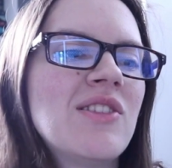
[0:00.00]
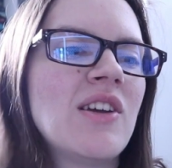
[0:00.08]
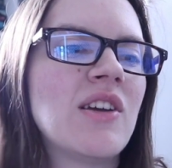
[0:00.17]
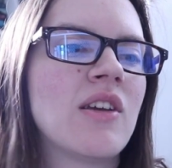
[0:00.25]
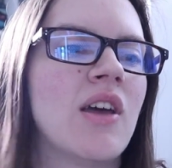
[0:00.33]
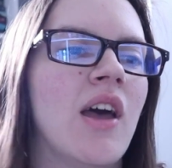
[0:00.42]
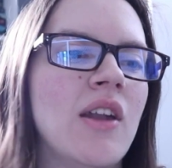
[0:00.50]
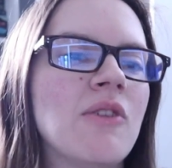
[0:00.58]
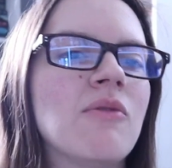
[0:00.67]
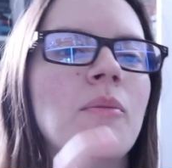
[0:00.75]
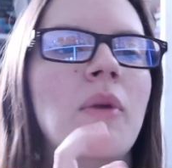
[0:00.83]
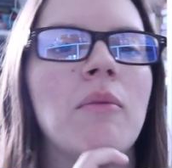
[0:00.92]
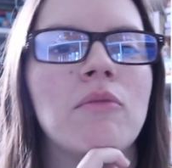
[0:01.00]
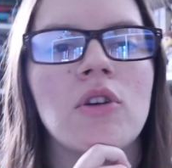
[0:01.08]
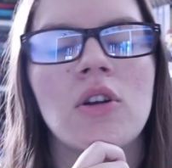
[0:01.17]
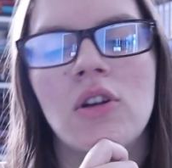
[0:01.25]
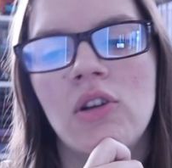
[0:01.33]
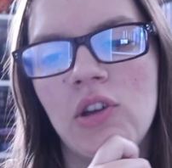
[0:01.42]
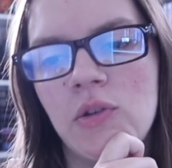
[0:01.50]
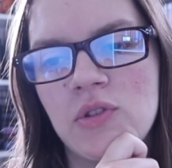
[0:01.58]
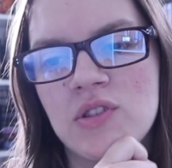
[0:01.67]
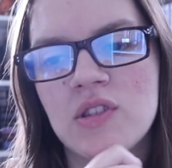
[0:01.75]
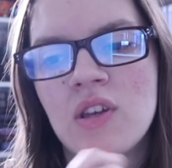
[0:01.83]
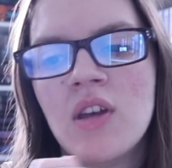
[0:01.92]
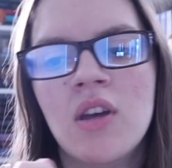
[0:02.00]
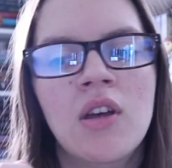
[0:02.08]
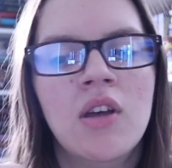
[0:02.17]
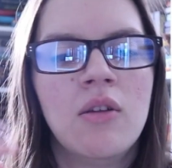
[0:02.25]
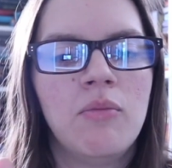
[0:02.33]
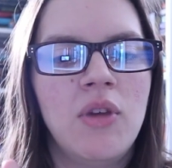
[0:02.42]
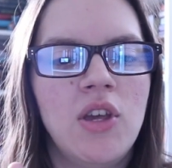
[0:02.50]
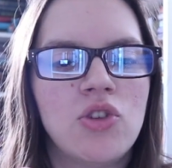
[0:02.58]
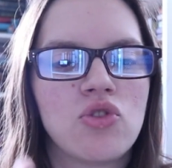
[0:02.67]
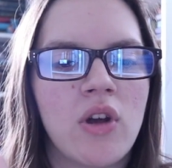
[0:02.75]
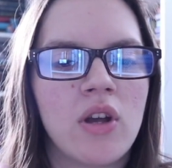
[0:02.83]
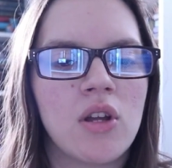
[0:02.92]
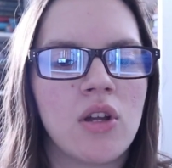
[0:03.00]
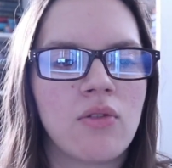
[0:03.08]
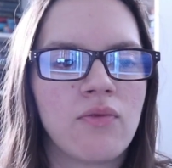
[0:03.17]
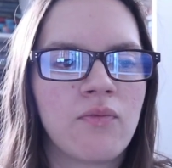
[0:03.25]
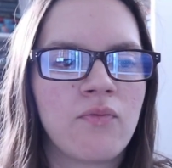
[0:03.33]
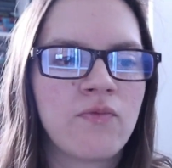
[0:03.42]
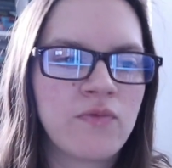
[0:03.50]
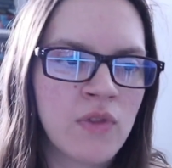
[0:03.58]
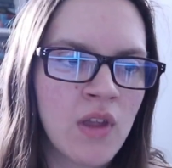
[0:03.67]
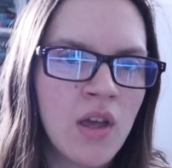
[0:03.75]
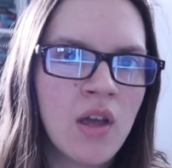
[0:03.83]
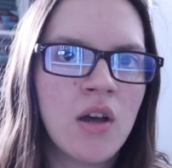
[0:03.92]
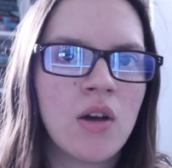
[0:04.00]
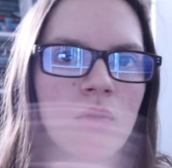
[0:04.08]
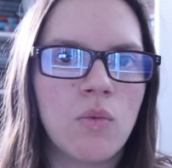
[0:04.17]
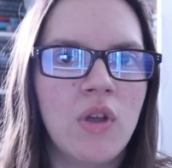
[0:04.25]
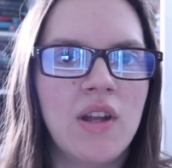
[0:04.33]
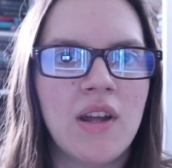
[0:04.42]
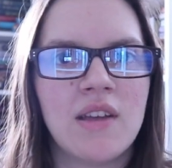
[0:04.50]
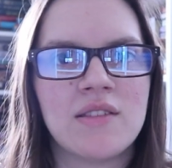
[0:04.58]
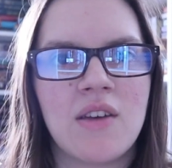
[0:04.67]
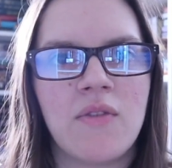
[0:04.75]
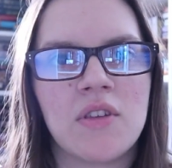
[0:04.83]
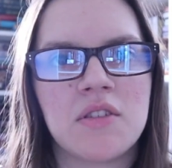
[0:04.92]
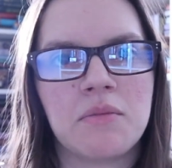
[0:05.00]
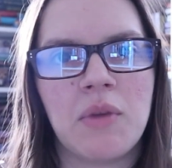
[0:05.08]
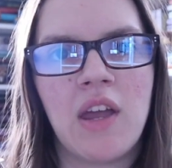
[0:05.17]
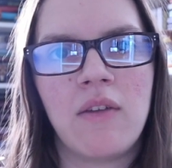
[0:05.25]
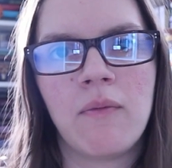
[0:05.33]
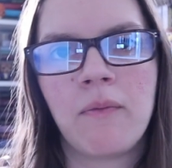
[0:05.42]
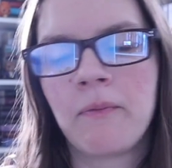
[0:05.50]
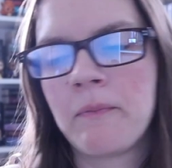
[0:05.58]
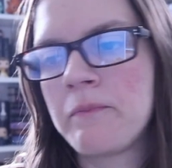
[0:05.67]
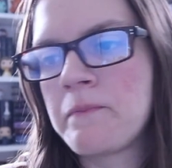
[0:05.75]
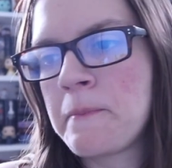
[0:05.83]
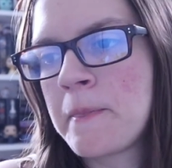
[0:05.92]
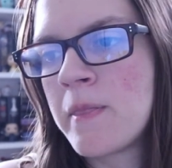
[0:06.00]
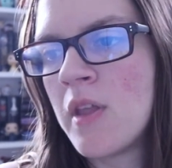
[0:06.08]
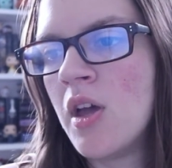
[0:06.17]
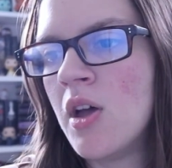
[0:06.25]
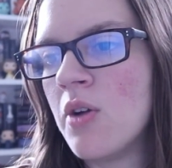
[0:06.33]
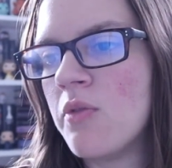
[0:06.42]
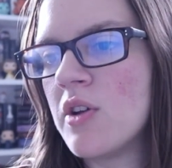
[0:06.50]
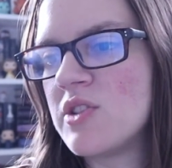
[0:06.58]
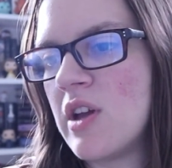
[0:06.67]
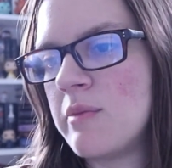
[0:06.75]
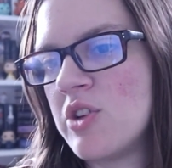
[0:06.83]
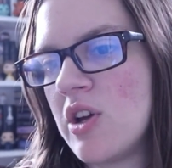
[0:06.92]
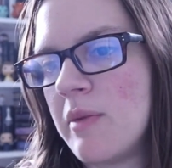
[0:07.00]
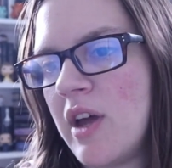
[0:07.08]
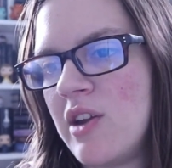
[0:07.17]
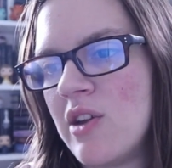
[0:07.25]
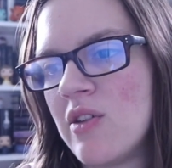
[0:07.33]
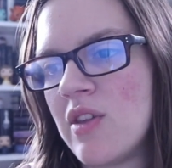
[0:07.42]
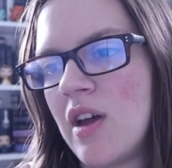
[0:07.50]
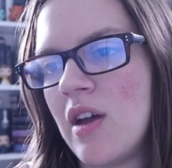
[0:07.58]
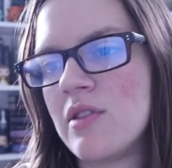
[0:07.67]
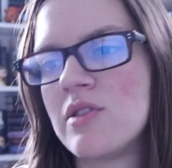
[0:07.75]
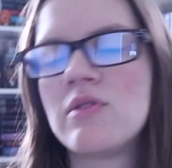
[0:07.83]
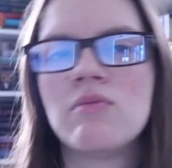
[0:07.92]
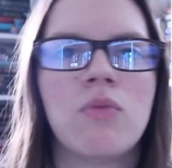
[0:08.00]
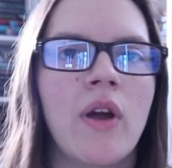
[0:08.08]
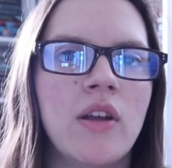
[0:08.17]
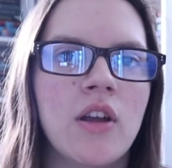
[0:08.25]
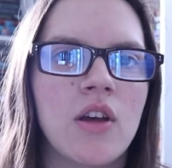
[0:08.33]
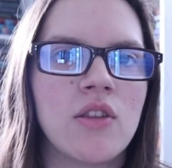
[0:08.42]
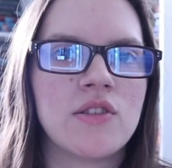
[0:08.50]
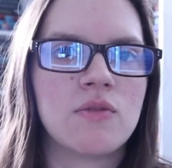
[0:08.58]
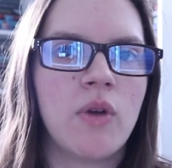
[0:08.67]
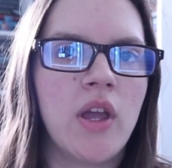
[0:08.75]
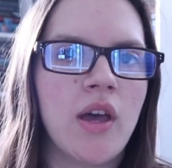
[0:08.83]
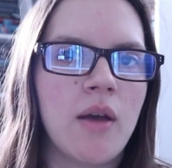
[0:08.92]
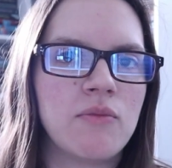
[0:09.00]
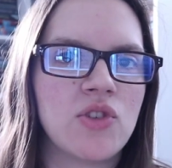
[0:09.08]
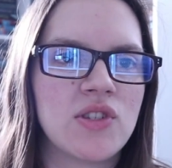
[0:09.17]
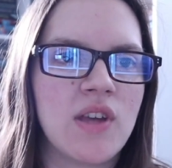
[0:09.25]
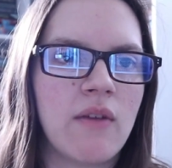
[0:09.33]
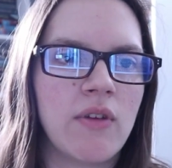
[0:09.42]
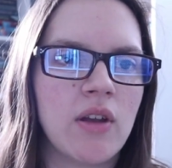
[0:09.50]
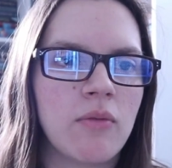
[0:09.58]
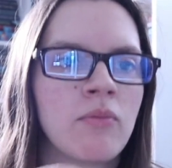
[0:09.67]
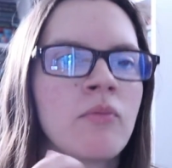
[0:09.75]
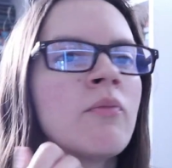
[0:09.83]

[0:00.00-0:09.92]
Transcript: think. I don't remember. It was me trying to read as if it's my full-time job. I know that right now this week I'm just having a,